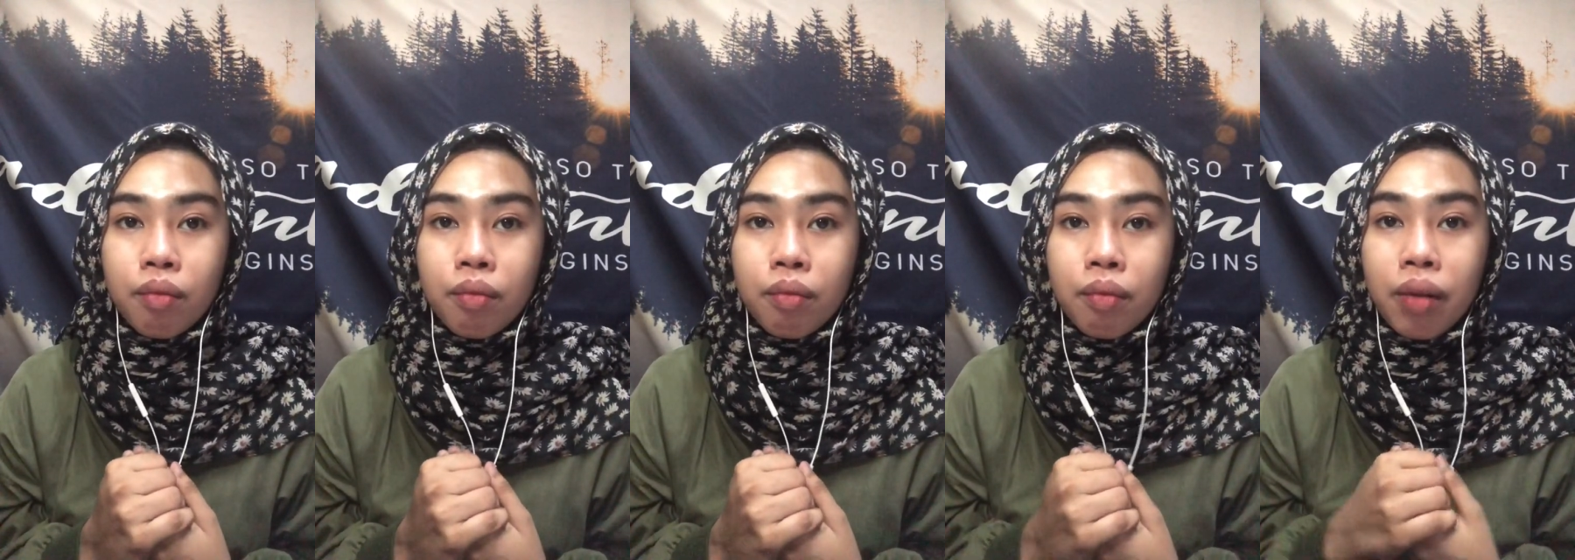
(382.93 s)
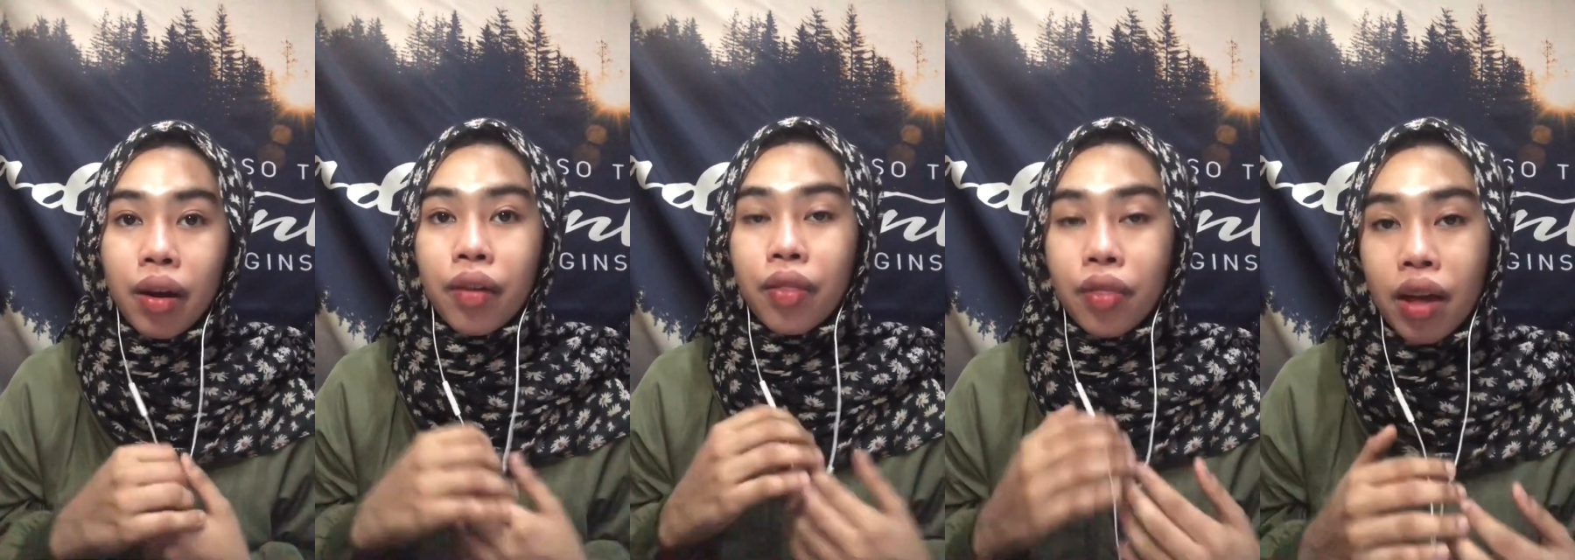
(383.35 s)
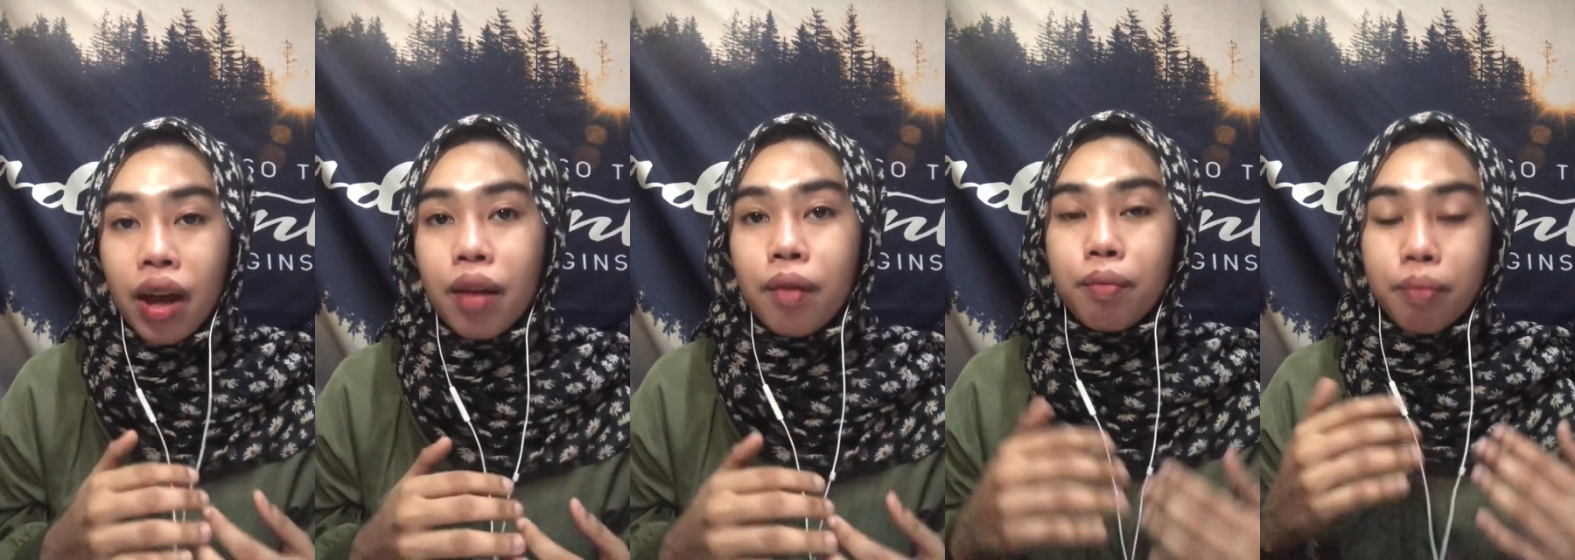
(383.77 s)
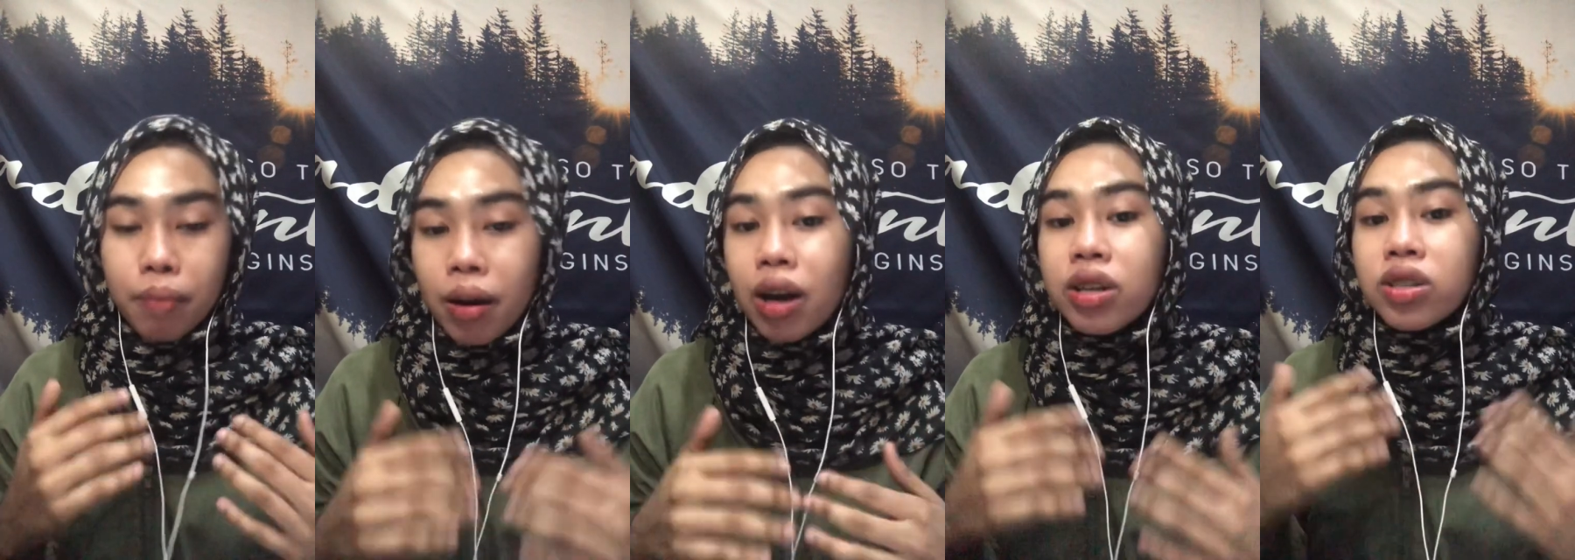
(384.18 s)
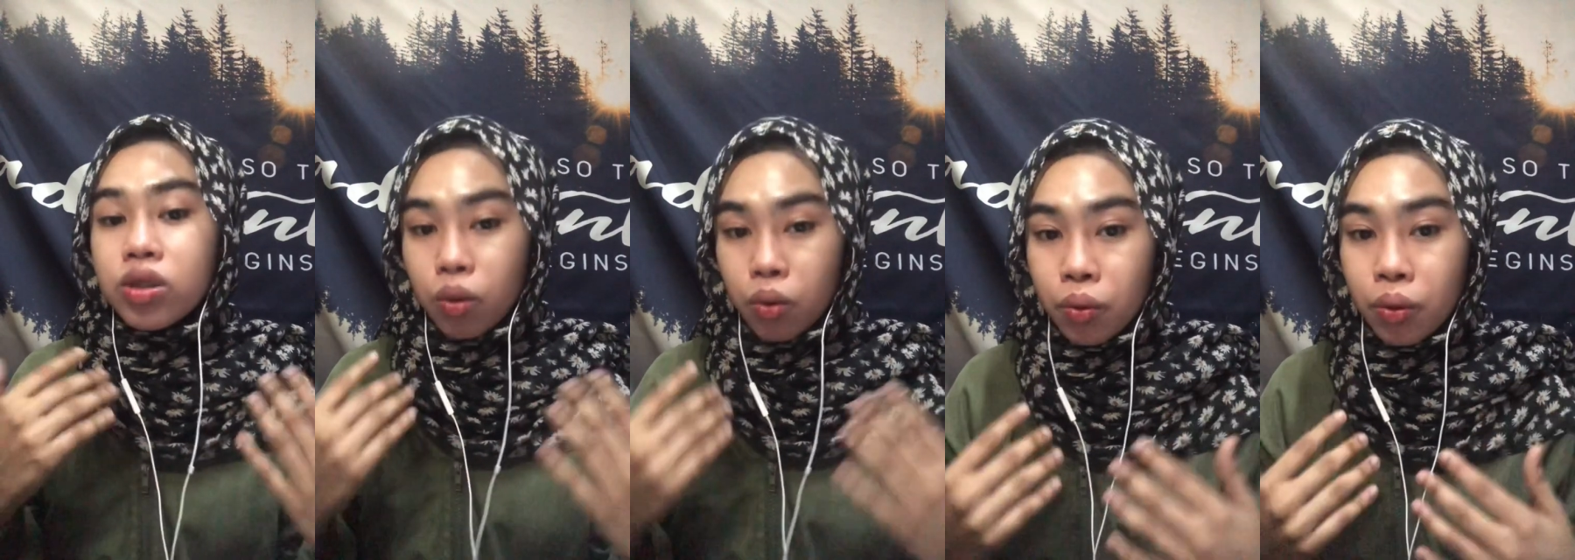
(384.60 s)
my dad passed
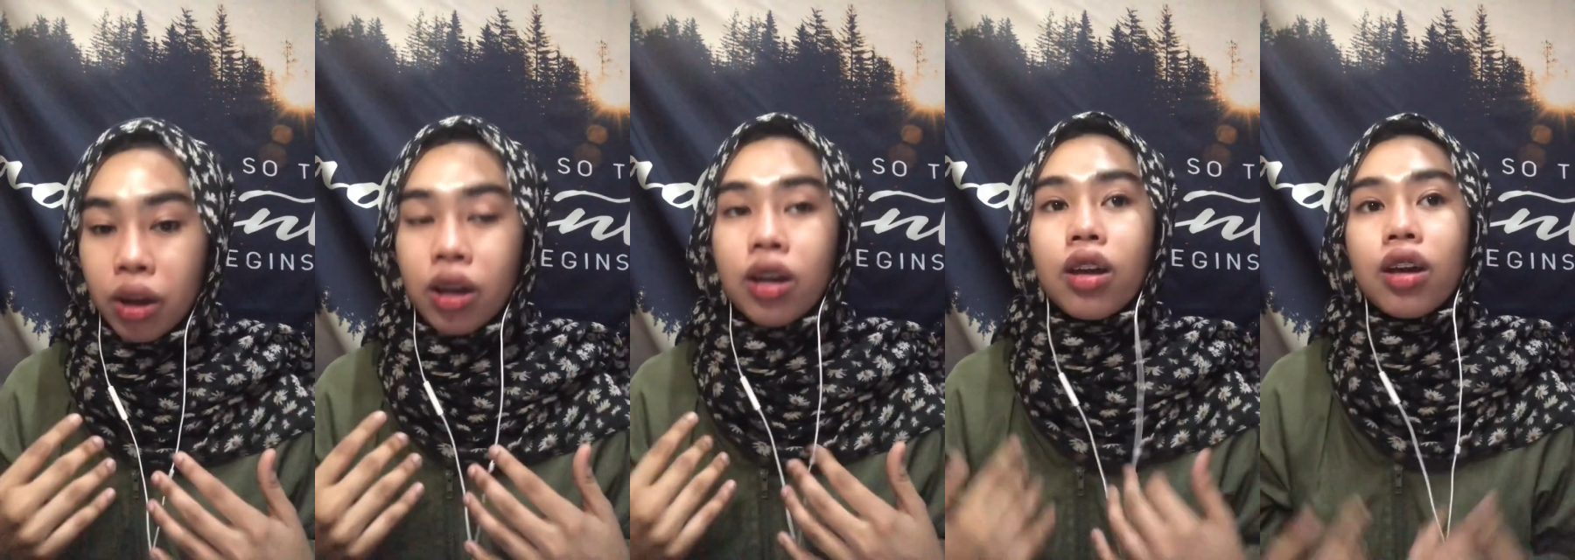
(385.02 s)
away.